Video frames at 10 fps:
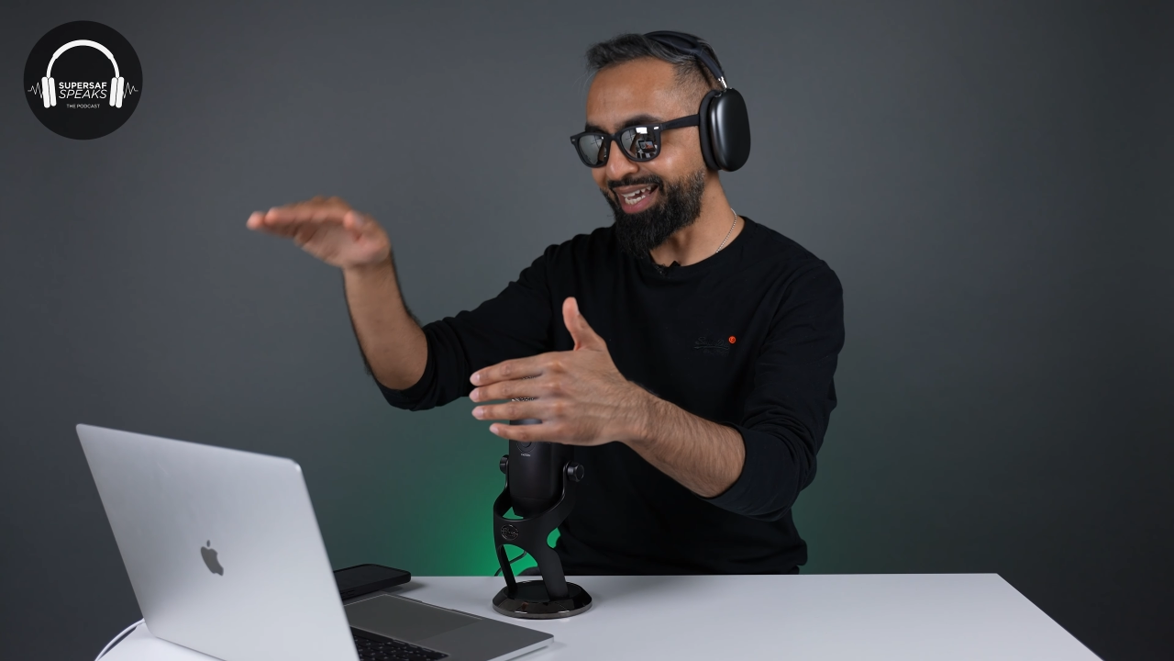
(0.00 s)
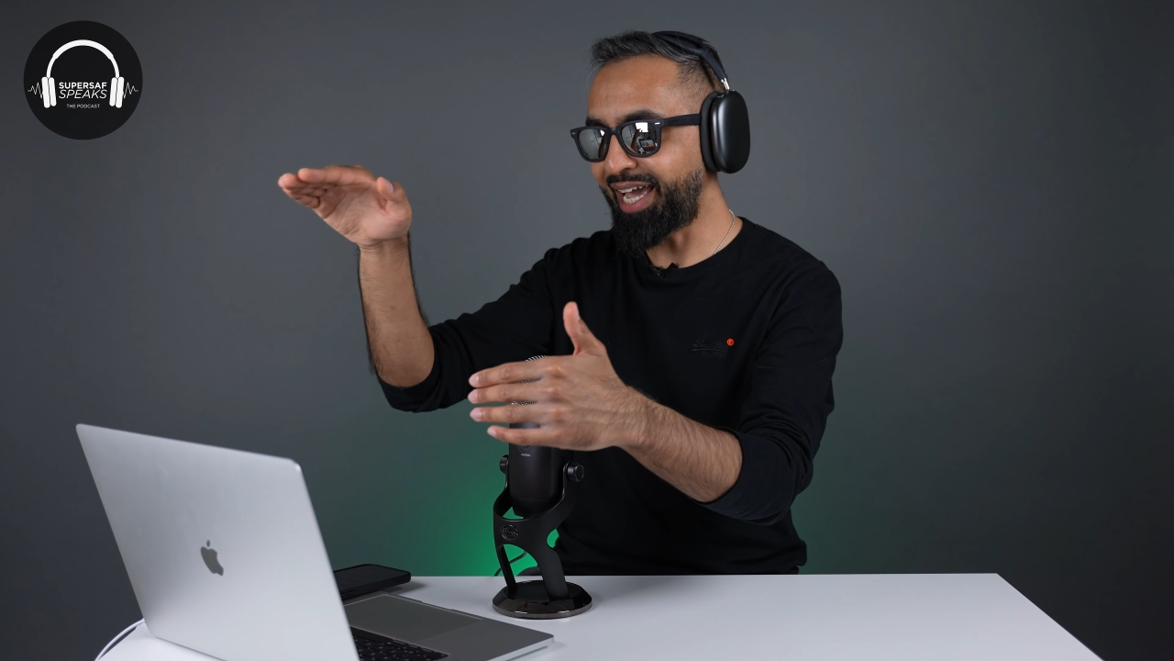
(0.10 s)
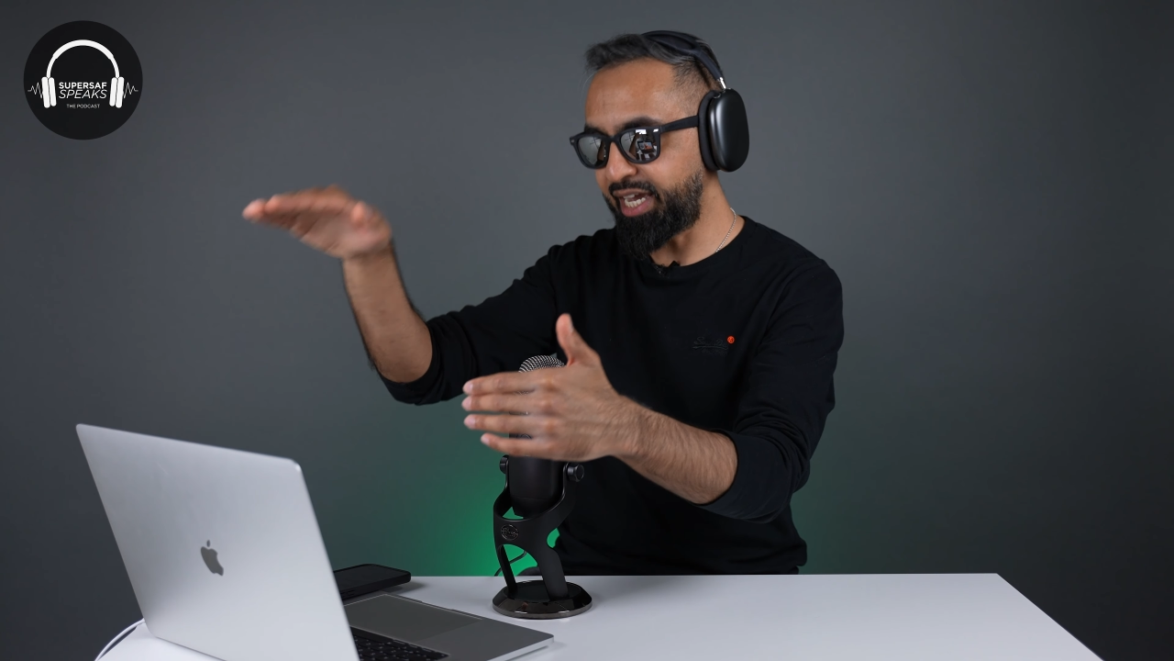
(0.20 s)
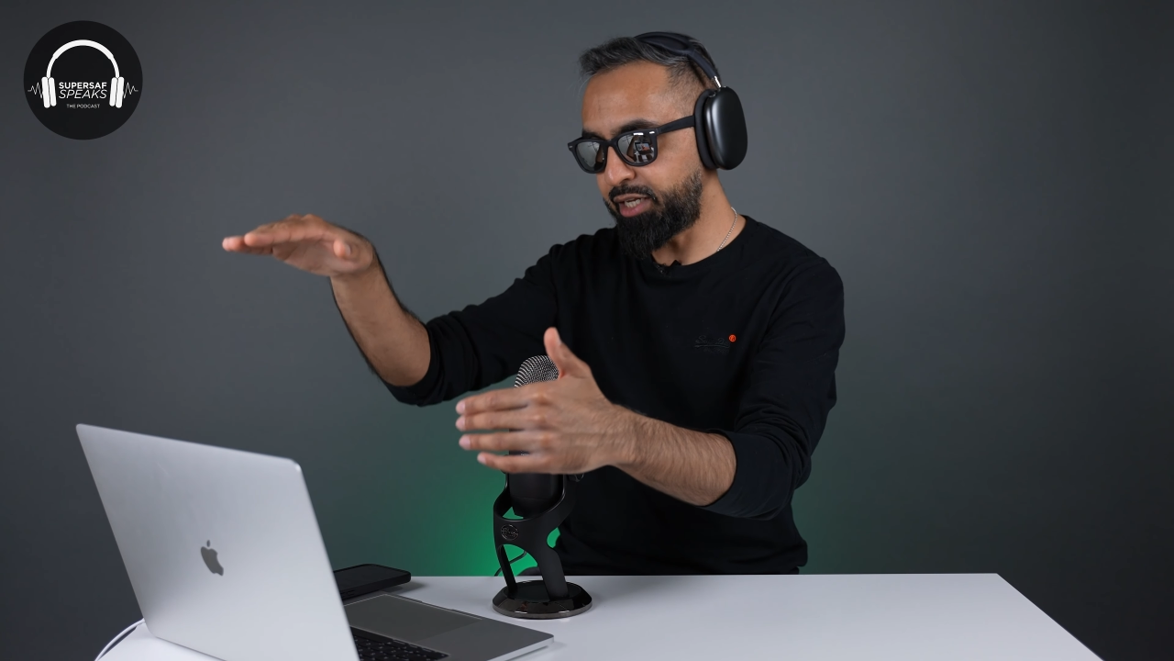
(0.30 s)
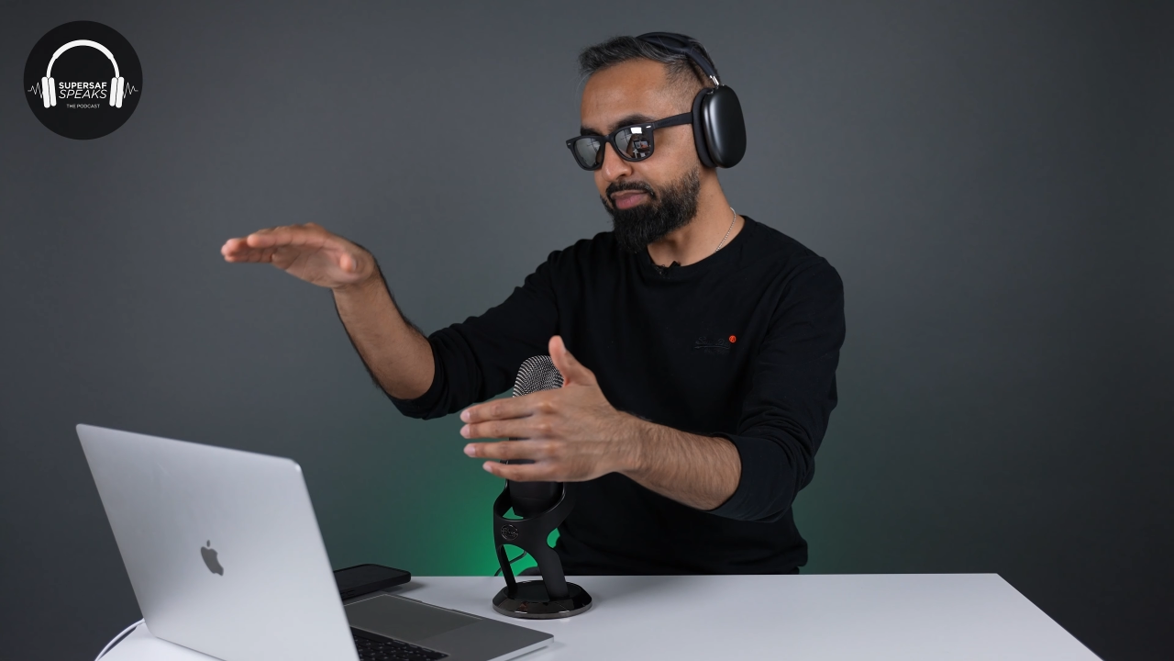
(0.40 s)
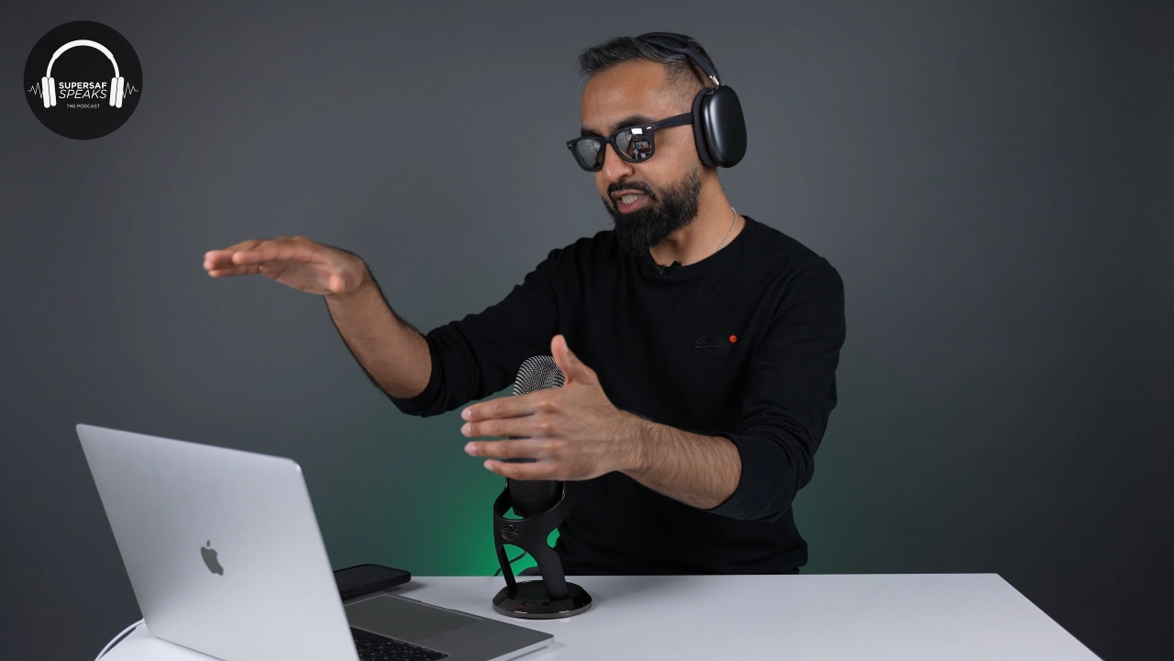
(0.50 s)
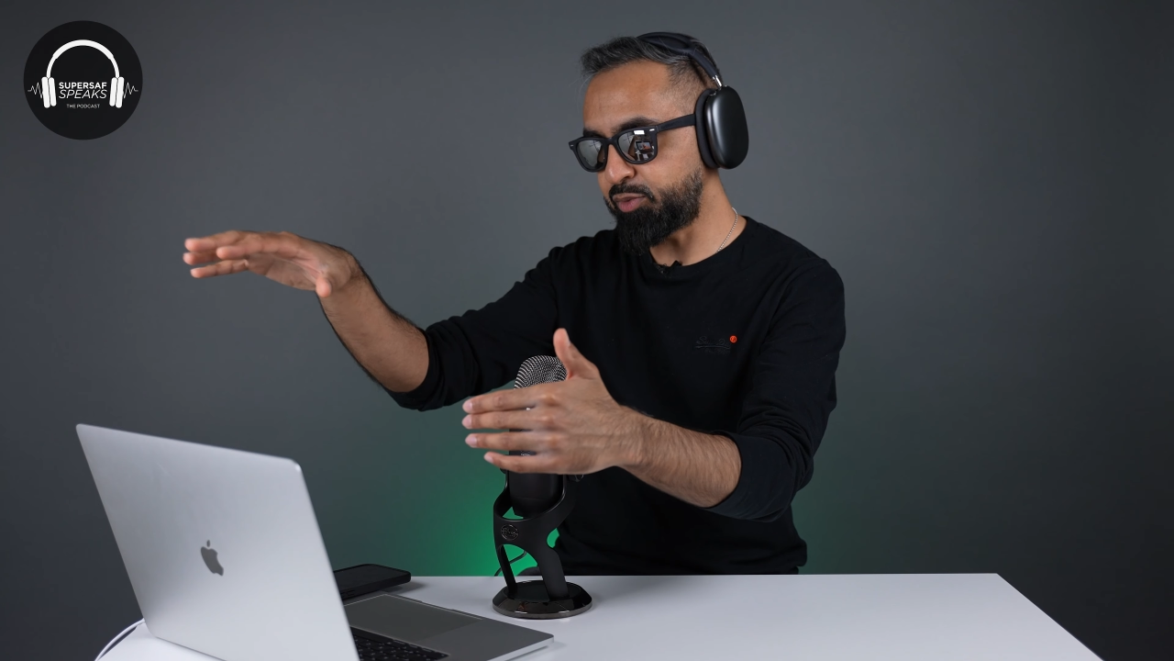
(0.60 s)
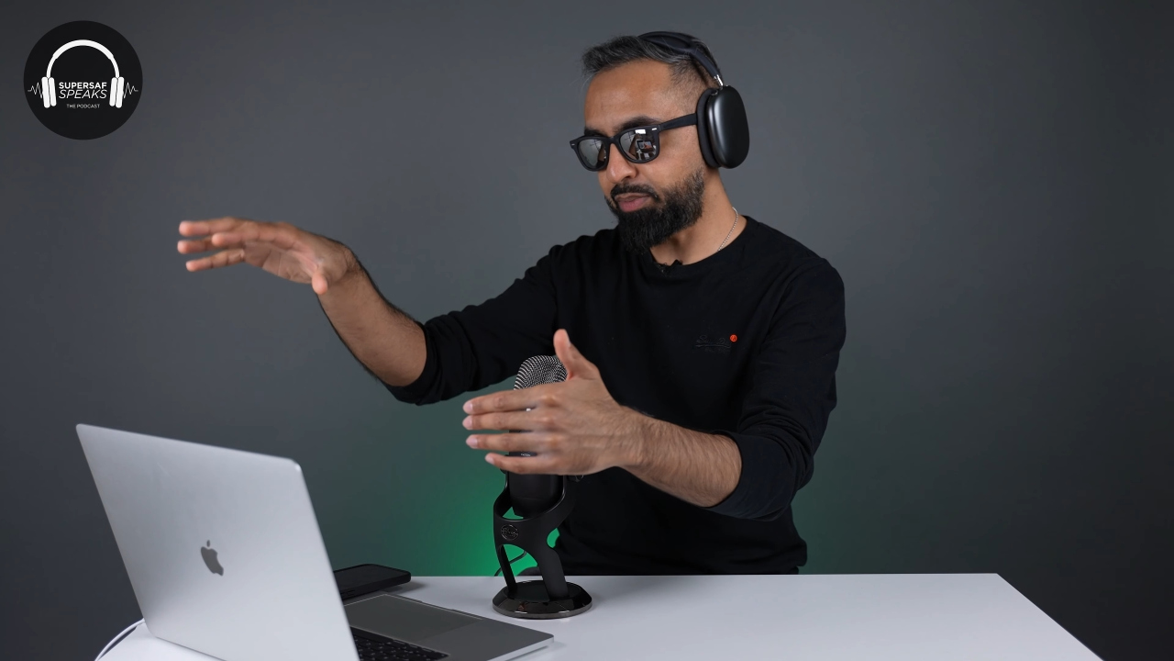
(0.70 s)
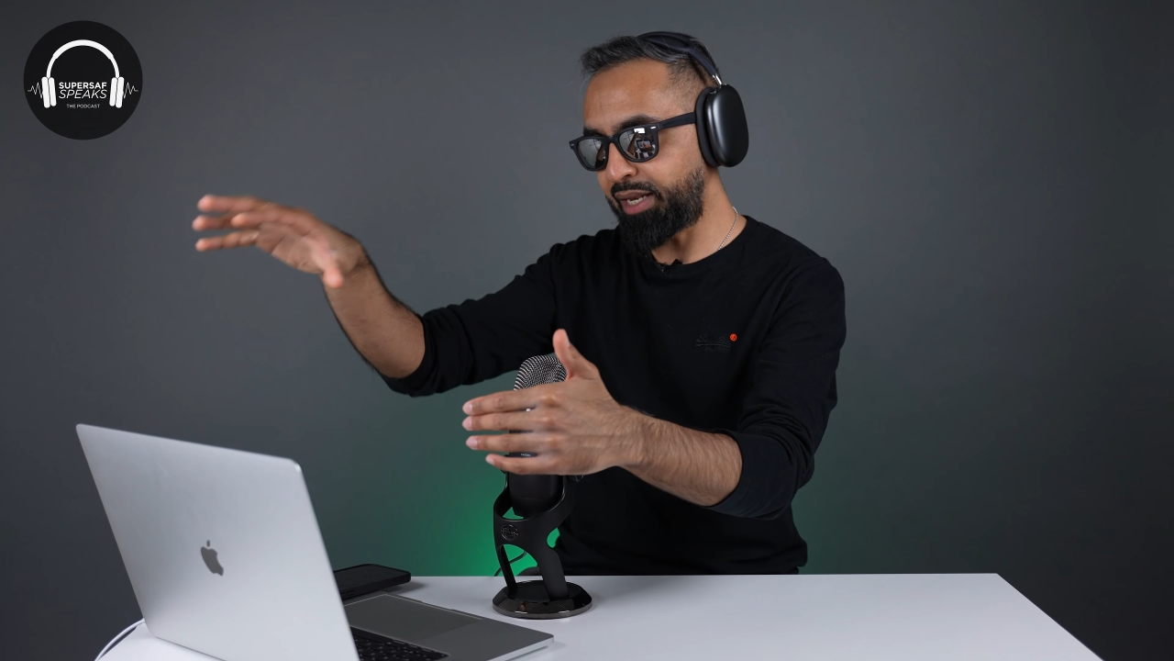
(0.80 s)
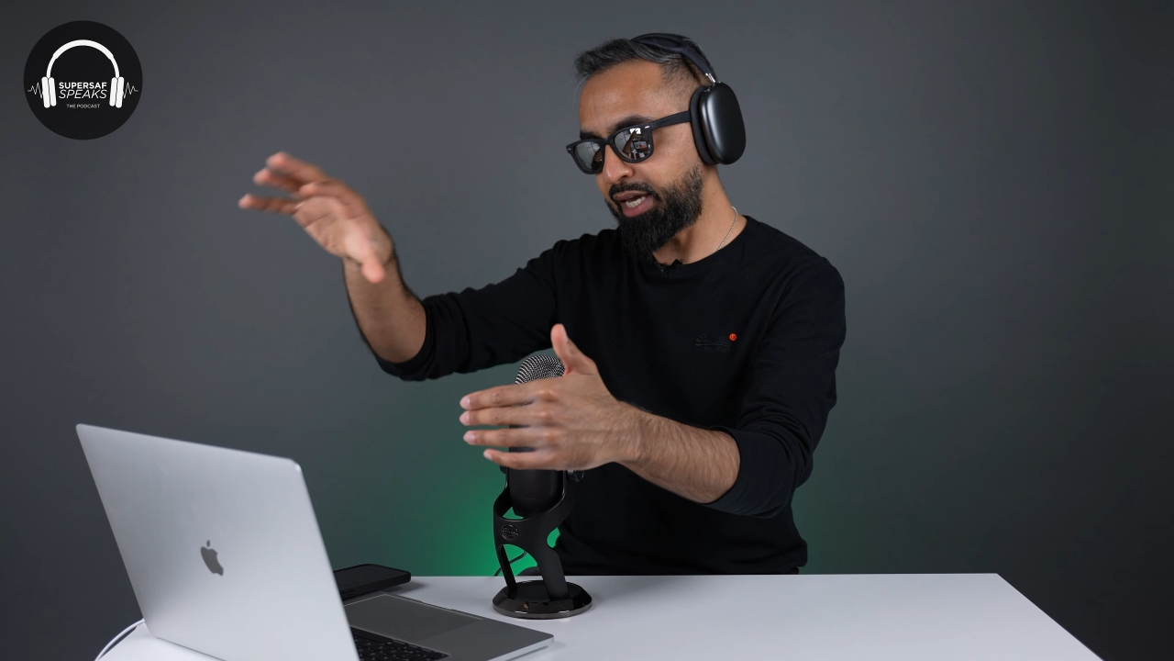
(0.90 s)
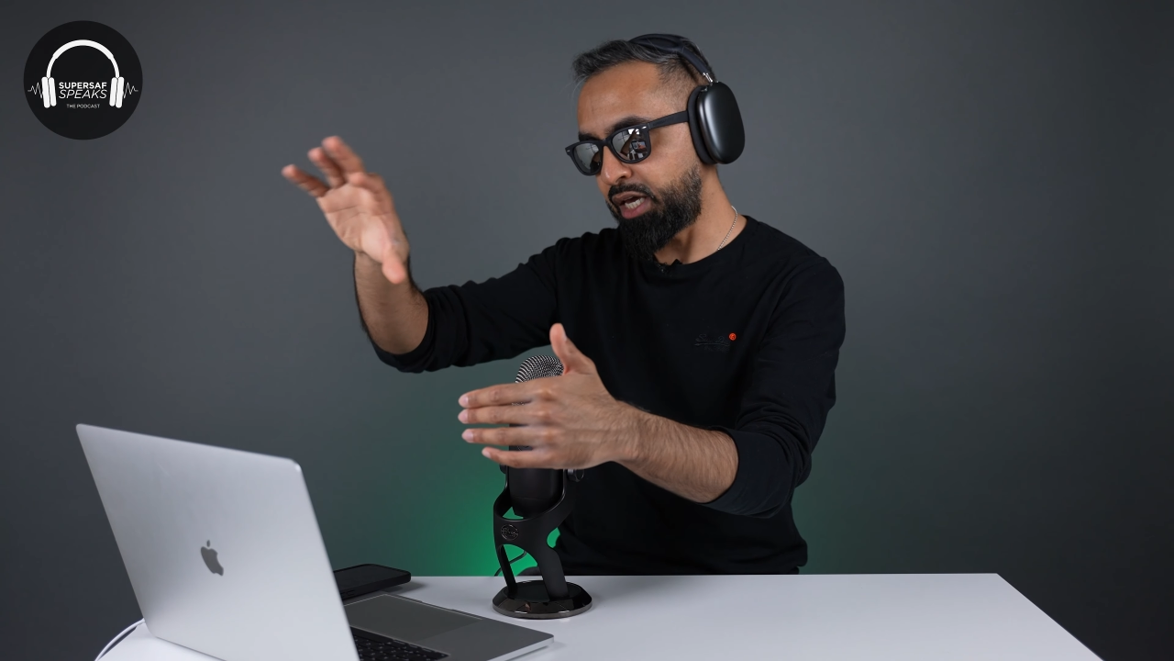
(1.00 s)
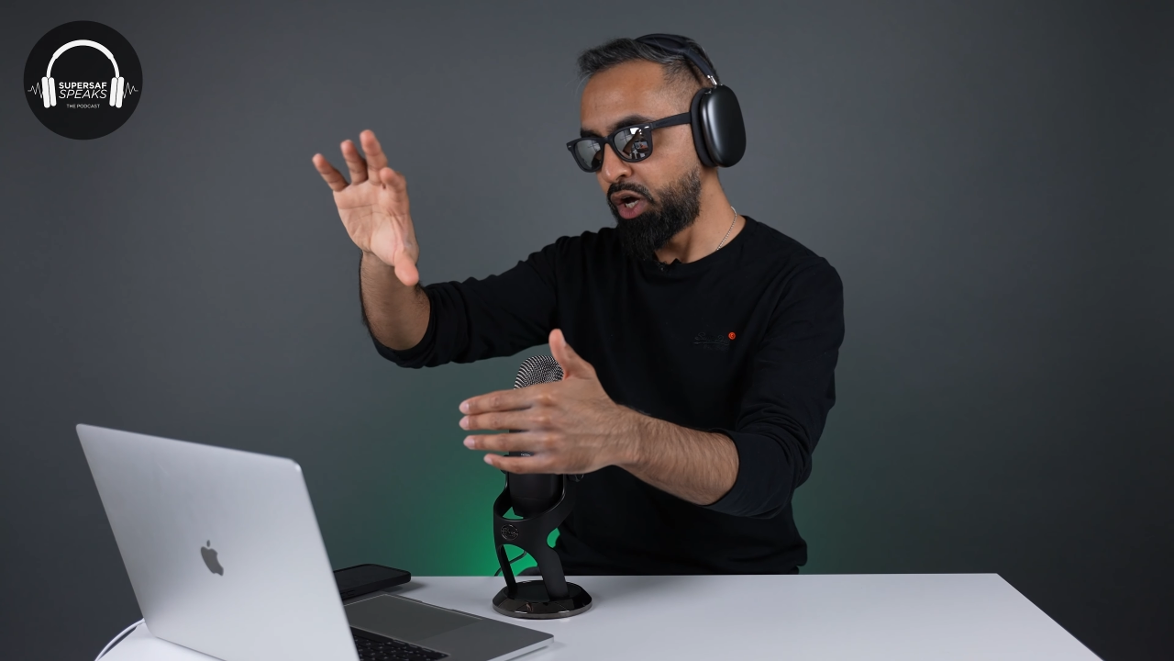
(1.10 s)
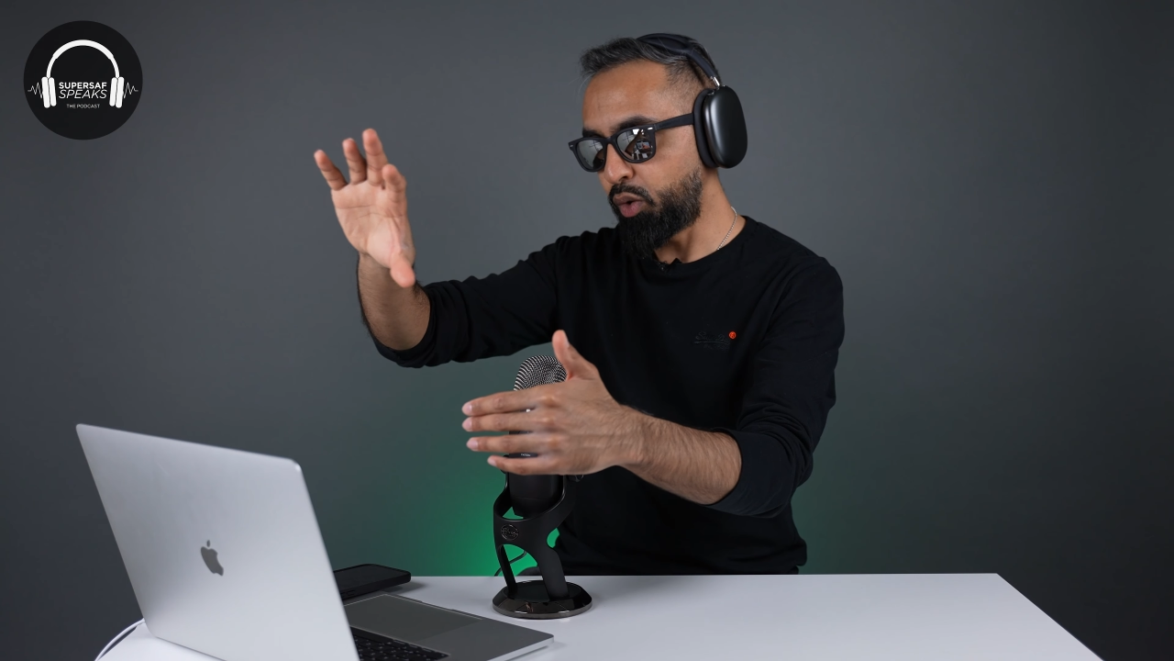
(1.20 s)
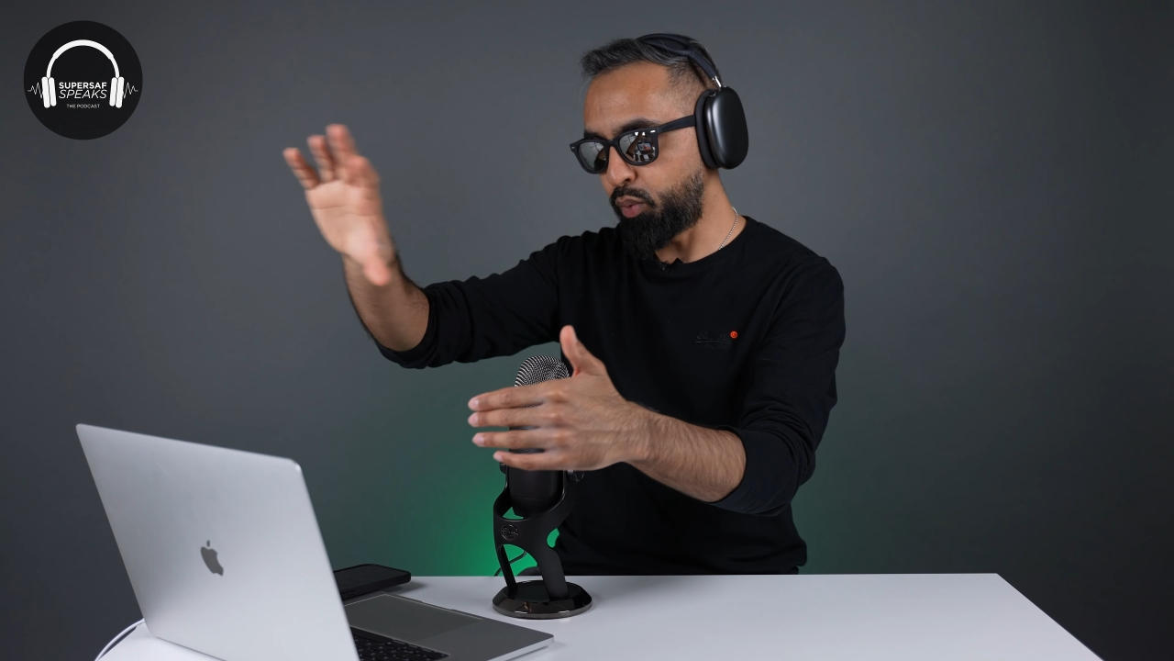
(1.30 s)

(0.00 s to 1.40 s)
head-up display,